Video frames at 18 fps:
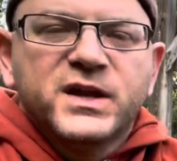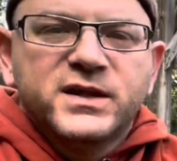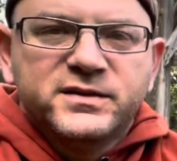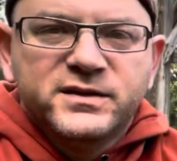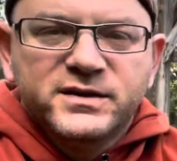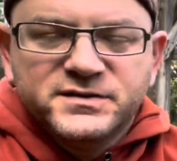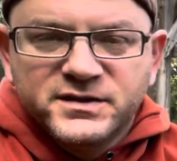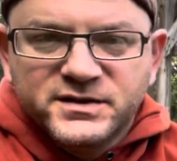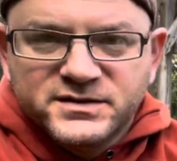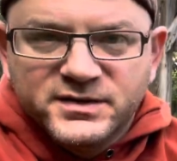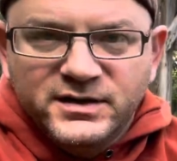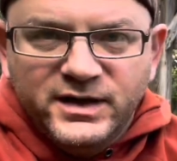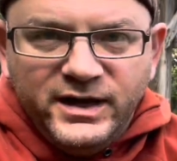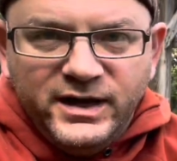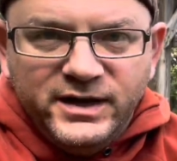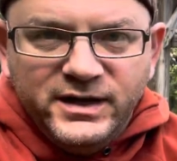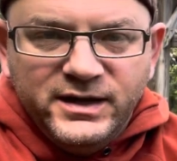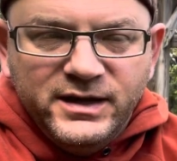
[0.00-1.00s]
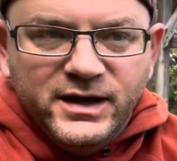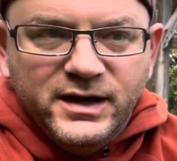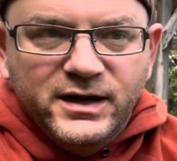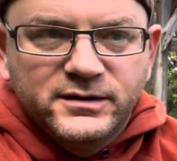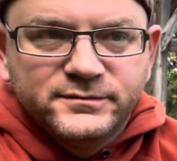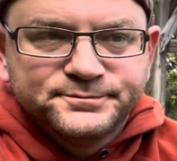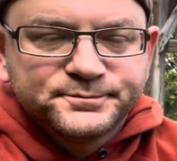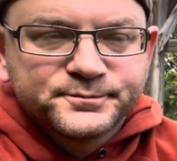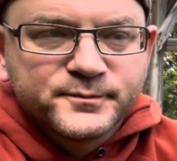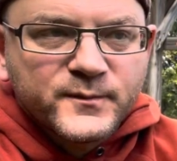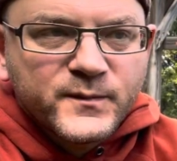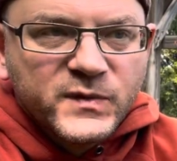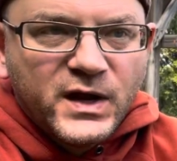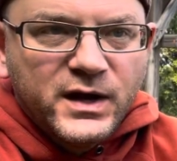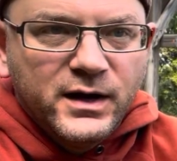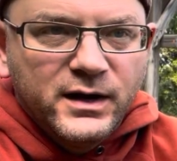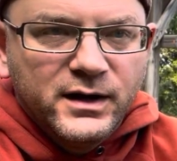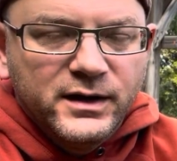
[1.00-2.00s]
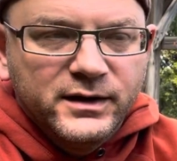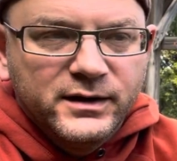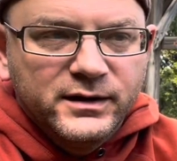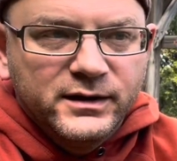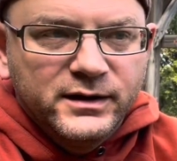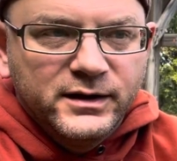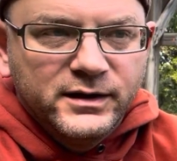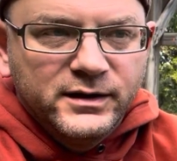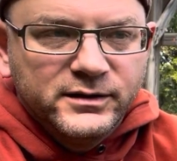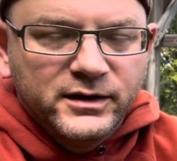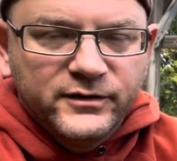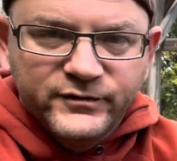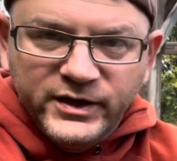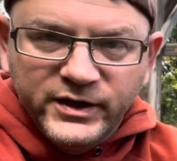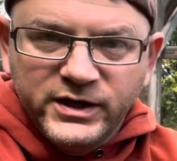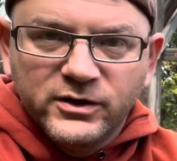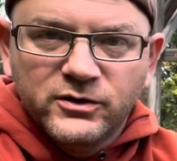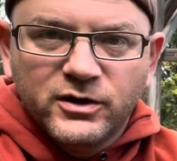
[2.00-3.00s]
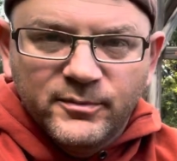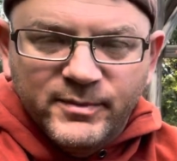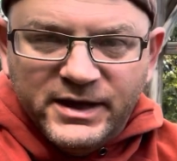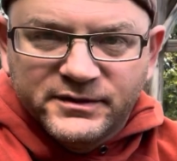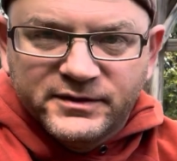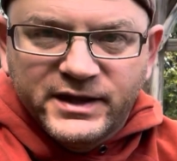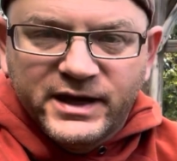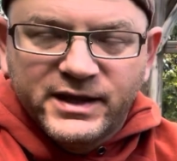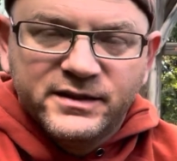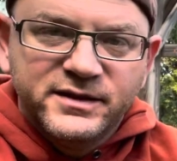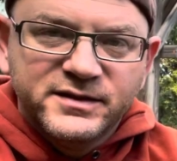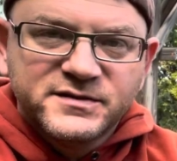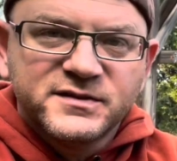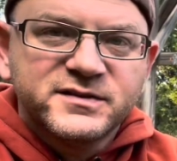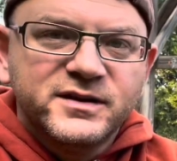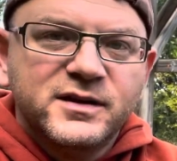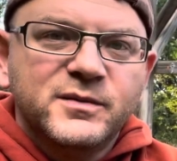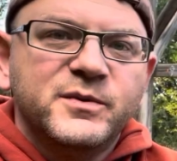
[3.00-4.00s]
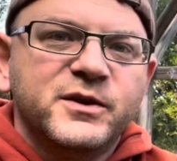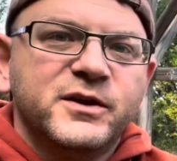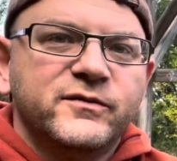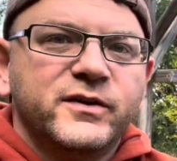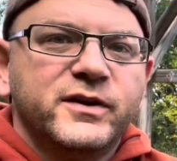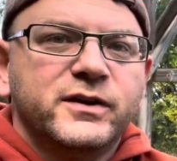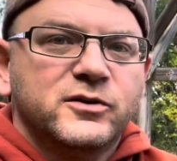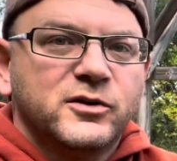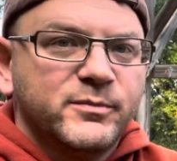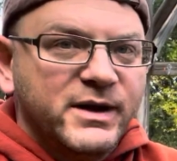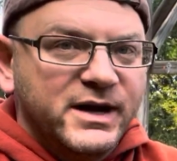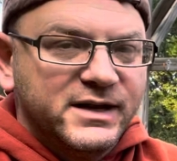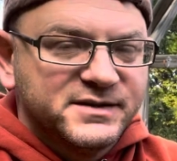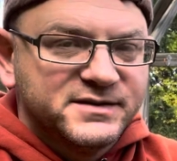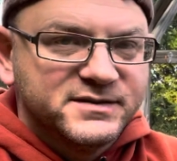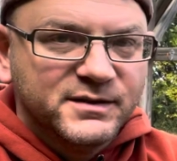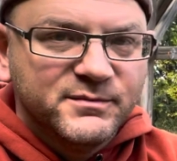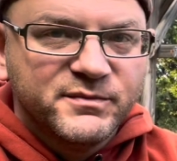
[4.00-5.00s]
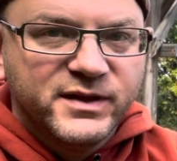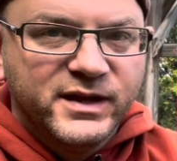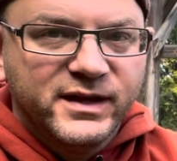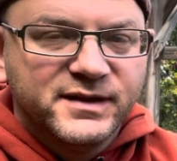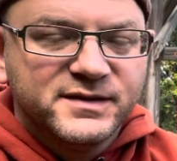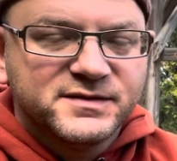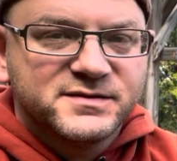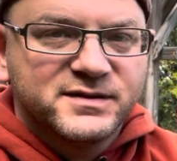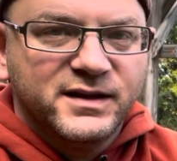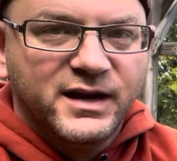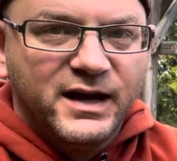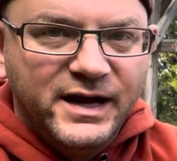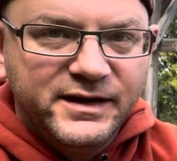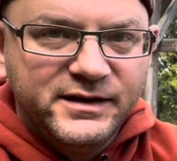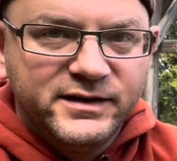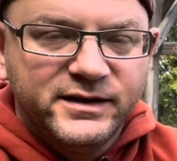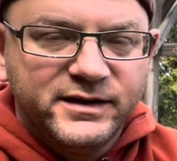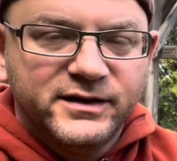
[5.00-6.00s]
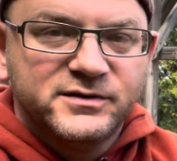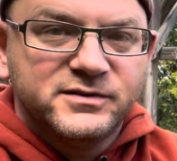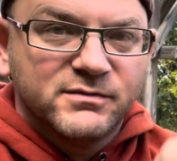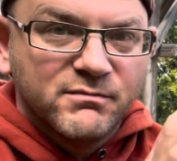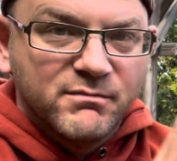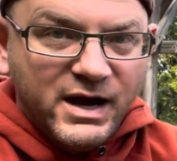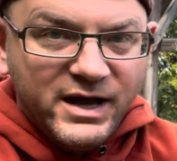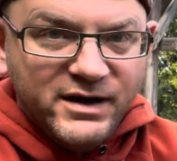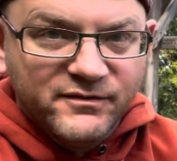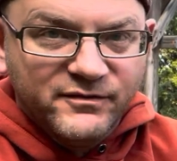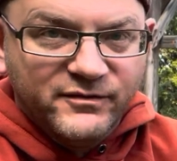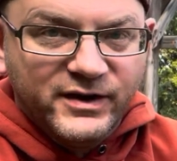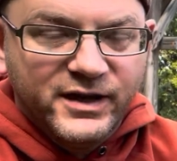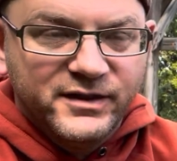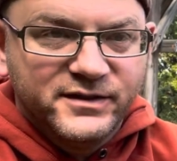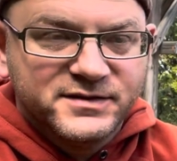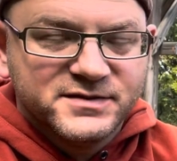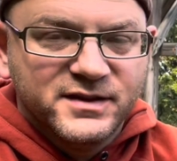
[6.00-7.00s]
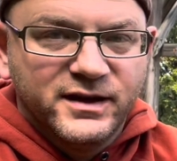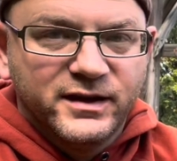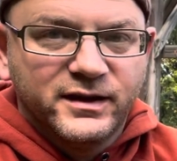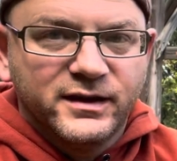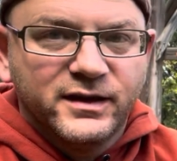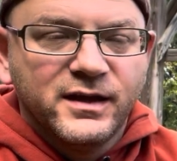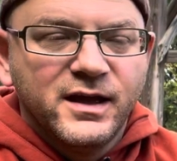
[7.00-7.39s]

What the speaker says: This isn't a video about that. This is going to be a video about some things that I did to modify this thing